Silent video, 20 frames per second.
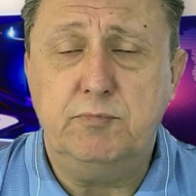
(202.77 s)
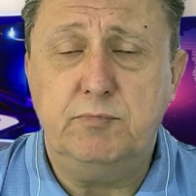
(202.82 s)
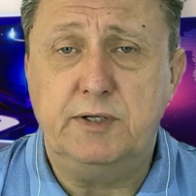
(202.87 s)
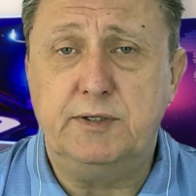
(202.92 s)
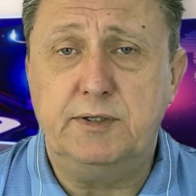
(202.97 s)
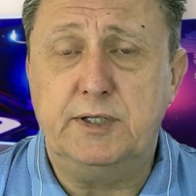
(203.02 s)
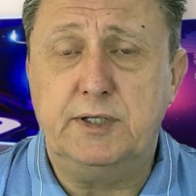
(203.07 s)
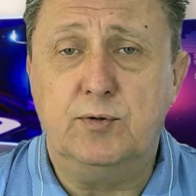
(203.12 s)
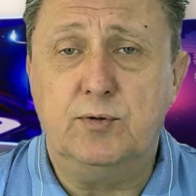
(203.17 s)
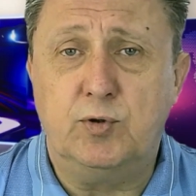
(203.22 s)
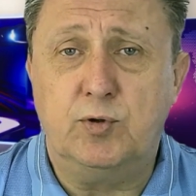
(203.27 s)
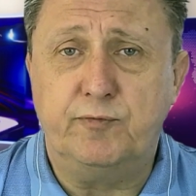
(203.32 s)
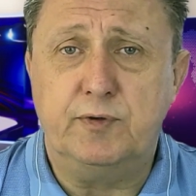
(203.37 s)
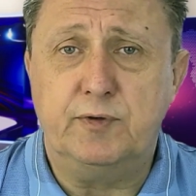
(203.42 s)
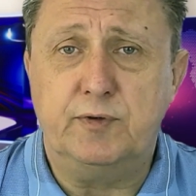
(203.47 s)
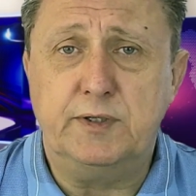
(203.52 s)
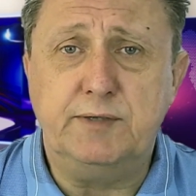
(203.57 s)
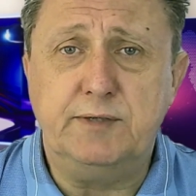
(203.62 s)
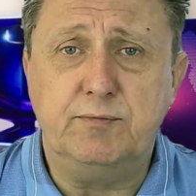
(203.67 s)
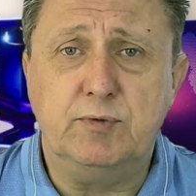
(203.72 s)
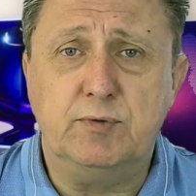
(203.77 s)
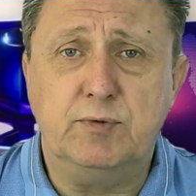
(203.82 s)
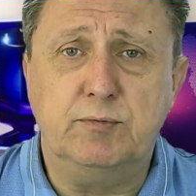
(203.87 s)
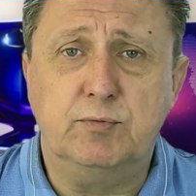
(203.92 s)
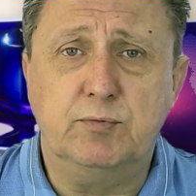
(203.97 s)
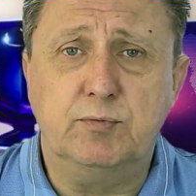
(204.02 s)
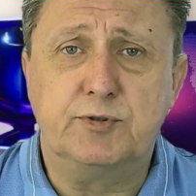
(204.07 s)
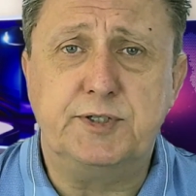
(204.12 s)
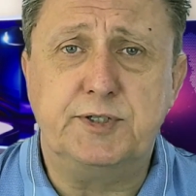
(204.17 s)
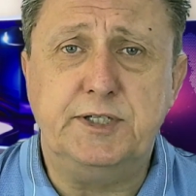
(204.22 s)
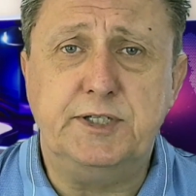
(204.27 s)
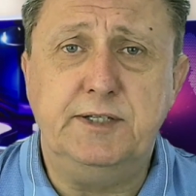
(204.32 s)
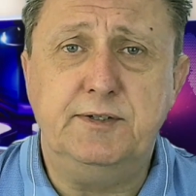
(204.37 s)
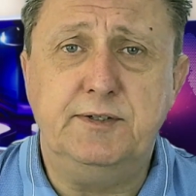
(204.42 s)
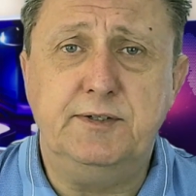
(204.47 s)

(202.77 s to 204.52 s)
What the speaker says: and then hopefully we will see